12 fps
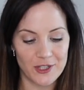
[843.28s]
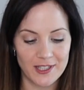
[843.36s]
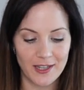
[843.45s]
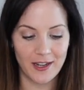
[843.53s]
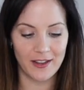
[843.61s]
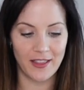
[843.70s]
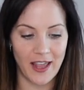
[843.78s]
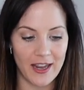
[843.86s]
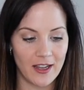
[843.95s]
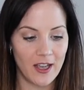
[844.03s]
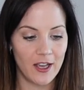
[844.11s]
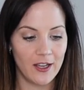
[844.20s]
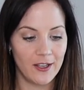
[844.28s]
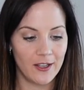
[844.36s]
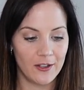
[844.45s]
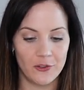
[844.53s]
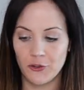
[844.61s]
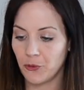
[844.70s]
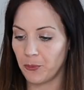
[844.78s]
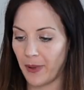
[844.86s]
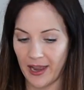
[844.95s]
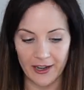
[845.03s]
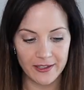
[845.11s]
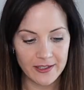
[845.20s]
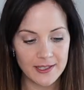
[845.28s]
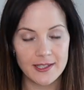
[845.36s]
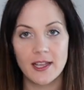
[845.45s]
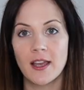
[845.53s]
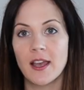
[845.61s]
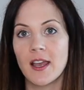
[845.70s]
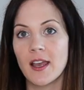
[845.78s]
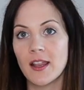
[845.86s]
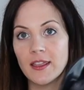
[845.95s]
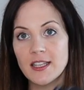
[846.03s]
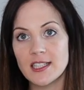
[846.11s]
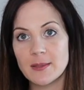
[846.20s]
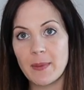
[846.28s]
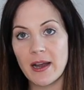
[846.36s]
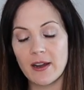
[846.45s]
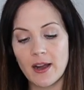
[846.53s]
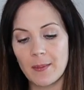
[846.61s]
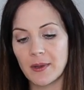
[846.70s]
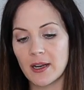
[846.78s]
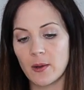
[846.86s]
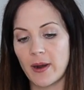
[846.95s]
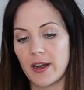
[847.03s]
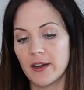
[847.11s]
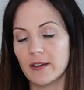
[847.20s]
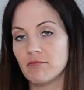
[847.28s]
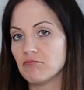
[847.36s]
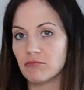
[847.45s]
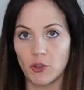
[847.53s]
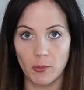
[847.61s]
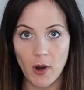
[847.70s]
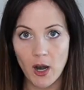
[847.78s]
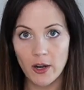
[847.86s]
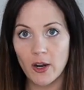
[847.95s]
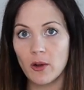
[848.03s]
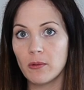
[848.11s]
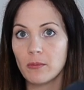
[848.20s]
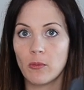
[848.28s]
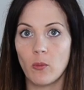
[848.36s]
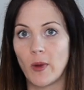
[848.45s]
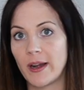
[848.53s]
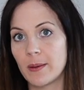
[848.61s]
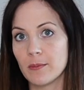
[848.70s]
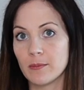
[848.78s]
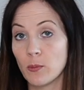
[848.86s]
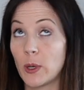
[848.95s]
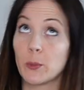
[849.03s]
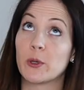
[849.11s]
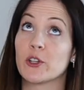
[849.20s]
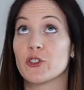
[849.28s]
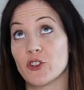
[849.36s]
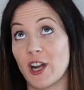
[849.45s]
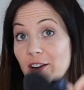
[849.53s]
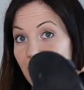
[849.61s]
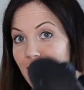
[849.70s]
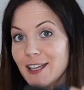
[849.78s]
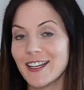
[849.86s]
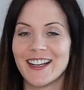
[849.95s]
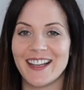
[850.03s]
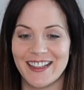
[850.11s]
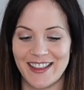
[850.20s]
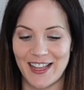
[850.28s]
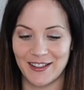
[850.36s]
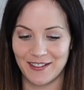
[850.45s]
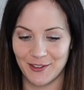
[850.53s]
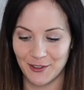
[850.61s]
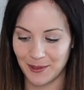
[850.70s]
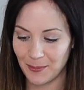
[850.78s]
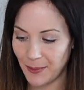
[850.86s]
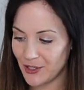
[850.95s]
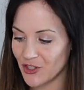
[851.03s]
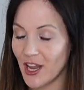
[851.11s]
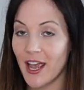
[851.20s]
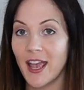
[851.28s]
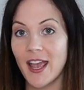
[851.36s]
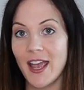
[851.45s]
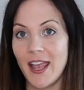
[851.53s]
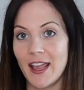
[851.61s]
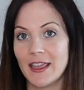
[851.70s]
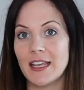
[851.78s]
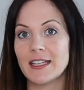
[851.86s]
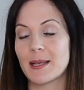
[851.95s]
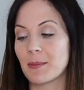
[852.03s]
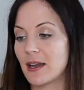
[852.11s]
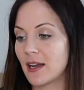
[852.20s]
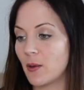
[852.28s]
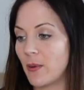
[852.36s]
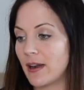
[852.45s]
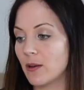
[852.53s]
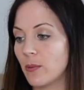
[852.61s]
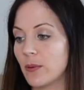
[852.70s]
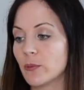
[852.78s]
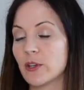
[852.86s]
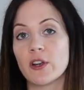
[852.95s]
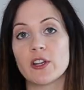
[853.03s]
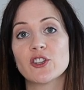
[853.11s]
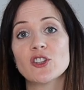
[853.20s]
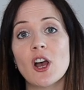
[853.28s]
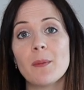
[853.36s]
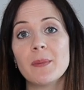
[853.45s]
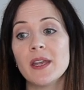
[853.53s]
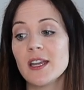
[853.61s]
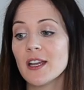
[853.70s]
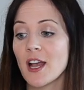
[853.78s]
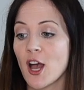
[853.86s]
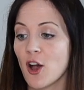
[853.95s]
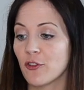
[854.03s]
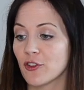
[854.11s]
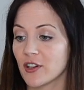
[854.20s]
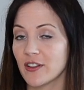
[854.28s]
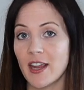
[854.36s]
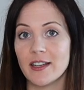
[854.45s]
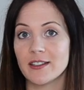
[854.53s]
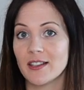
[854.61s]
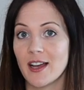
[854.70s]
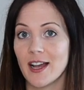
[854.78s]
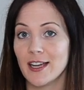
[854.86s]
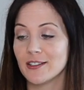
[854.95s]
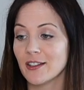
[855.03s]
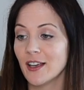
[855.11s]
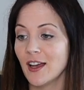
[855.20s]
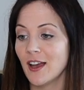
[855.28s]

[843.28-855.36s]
just gonna take two pairs. This pair I'm gonna wear tomorrow when we're traveling and then to the beach. And this I'm gonna wear when we're going shopping for a date night.